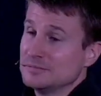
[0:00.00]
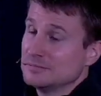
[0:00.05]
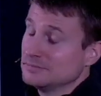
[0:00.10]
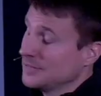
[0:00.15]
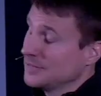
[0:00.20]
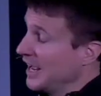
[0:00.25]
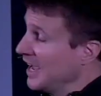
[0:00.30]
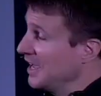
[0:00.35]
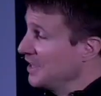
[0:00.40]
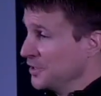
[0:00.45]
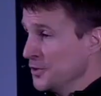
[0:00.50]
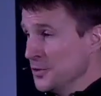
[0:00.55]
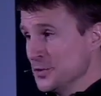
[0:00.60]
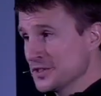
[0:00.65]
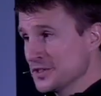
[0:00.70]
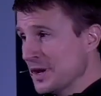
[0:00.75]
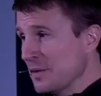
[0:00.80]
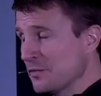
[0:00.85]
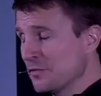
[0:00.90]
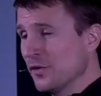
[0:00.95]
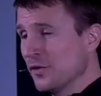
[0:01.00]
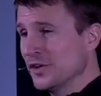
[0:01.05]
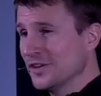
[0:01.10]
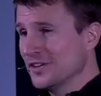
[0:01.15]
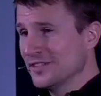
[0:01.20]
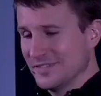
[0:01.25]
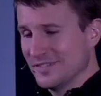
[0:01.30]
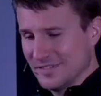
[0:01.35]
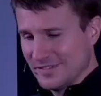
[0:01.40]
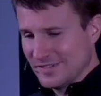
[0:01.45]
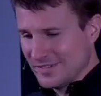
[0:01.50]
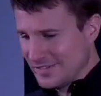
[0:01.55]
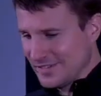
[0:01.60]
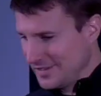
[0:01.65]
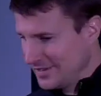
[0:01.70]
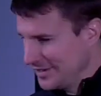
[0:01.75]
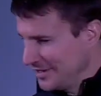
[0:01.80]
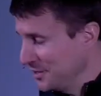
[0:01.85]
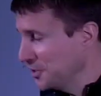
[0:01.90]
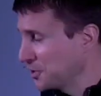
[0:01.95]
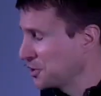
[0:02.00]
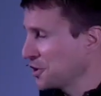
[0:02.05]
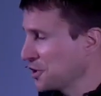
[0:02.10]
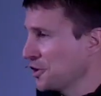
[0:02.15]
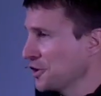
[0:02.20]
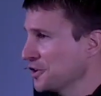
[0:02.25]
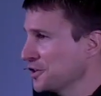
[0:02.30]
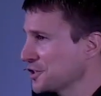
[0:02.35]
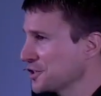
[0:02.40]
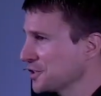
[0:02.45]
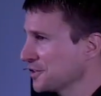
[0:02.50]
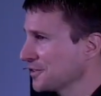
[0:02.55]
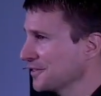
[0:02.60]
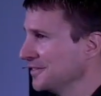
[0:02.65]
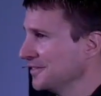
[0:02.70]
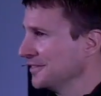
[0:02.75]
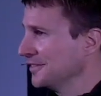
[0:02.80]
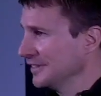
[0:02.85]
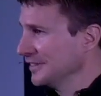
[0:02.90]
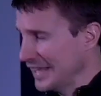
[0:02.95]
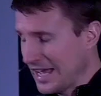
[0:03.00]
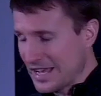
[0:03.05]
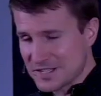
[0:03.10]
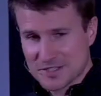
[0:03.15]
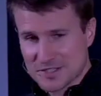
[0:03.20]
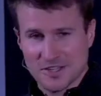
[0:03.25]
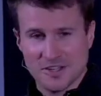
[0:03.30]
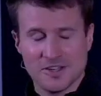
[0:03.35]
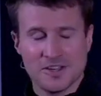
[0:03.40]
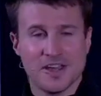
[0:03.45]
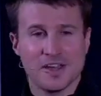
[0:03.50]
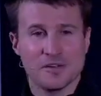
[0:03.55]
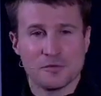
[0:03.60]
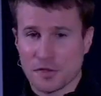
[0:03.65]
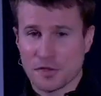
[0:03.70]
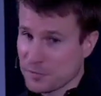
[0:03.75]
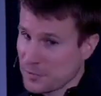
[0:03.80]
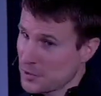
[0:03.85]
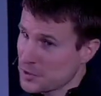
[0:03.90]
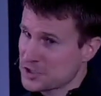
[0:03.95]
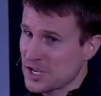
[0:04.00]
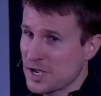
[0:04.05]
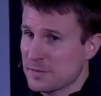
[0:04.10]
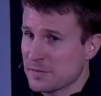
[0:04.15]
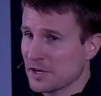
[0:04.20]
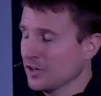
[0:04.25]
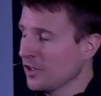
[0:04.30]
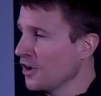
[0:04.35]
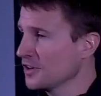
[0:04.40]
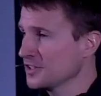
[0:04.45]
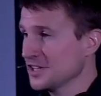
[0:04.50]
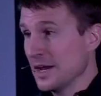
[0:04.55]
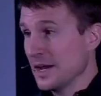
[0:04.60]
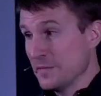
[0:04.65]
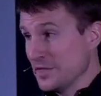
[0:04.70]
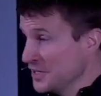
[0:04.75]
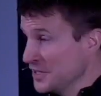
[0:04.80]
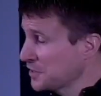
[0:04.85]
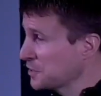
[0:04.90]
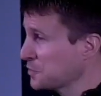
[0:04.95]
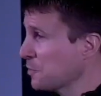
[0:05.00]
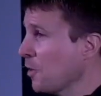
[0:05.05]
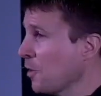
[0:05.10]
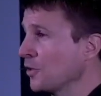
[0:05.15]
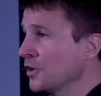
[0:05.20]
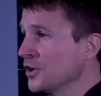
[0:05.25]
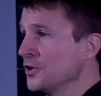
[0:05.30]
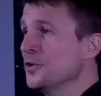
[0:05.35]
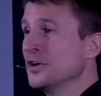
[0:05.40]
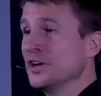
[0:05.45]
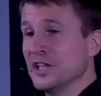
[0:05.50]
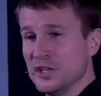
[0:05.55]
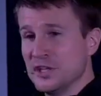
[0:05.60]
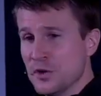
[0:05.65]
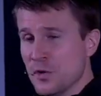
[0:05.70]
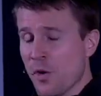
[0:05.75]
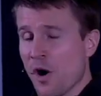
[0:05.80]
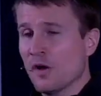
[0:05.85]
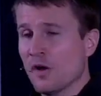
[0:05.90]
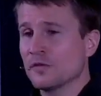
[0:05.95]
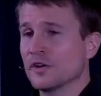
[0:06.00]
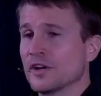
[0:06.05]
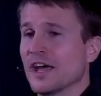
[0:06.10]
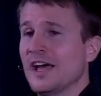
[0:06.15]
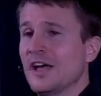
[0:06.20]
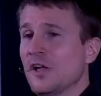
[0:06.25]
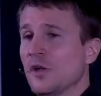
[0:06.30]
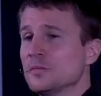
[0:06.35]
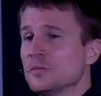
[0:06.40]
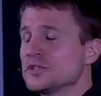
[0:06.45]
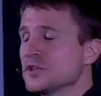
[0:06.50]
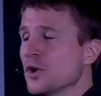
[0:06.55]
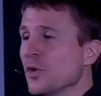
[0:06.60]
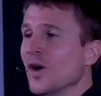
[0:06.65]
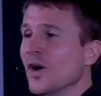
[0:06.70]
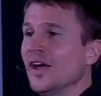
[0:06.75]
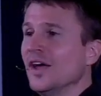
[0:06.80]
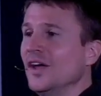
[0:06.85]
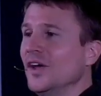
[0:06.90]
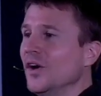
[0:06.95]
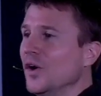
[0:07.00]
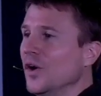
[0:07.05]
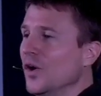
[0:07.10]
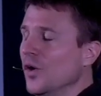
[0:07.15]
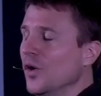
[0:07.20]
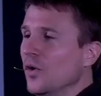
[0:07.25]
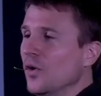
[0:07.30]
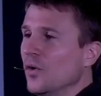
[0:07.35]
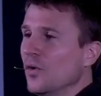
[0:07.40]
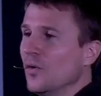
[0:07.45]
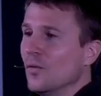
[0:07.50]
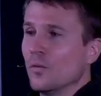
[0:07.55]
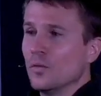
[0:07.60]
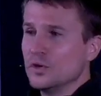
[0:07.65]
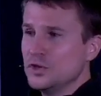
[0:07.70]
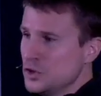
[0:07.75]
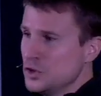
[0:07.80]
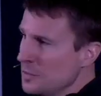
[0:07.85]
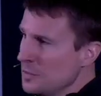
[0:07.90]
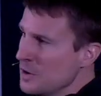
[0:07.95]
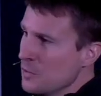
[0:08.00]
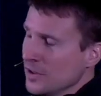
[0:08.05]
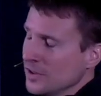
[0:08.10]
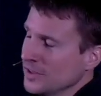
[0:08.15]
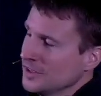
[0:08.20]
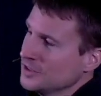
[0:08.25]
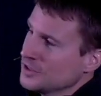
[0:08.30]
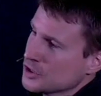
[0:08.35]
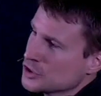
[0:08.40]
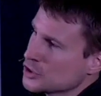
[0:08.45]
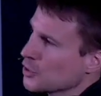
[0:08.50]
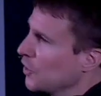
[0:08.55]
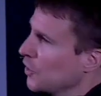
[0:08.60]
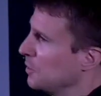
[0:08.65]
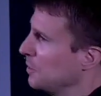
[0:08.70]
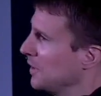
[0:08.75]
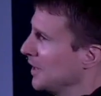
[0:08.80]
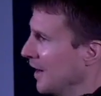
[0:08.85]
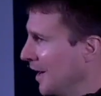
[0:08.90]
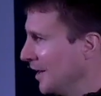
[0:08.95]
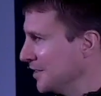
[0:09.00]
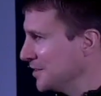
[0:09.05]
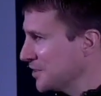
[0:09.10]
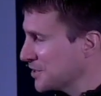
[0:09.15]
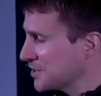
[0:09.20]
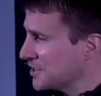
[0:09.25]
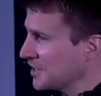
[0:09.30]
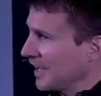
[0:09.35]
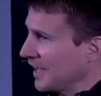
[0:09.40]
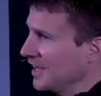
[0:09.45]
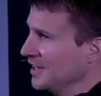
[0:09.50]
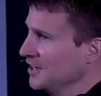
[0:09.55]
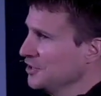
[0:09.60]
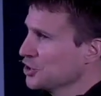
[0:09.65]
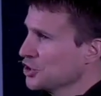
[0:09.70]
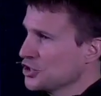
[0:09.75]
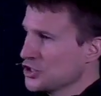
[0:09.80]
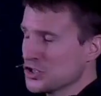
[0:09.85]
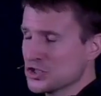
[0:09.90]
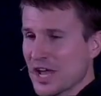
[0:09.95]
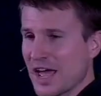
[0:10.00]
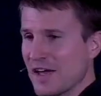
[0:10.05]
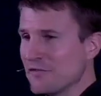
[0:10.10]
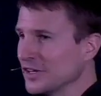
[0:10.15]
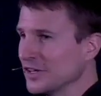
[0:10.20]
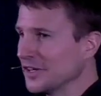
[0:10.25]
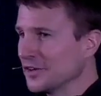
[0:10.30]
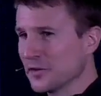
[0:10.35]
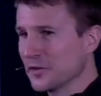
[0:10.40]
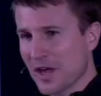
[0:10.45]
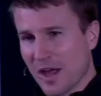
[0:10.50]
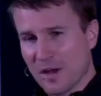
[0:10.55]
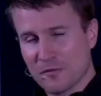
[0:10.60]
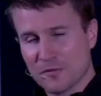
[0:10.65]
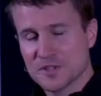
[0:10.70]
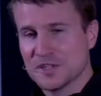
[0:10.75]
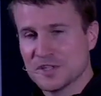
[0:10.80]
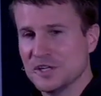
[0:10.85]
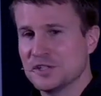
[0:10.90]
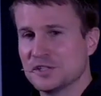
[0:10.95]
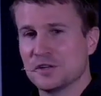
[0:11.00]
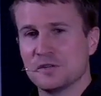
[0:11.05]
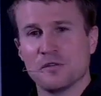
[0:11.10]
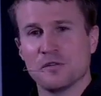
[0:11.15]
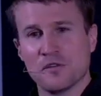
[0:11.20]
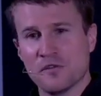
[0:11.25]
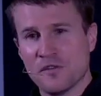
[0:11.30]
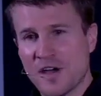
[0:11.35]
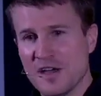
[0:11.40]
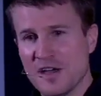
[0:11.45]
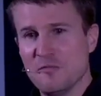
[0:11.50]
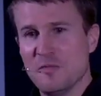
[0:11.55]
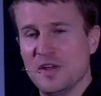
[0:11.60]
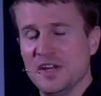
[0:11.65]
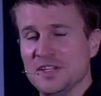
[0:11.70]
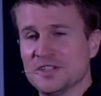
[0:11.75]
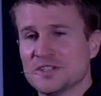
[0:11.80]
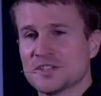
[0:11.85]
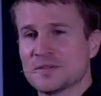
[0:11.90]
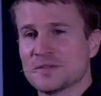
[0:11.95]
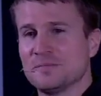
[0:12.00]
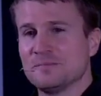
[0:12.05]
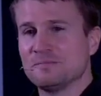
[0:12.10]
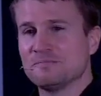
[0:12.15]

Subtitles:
But hey, you stepped foot into church last Sunday for the first time in a long time, and this is what we're doing, and you offered to help. So would you be willing to join me on stage and just have a little conversation for 5 minutes?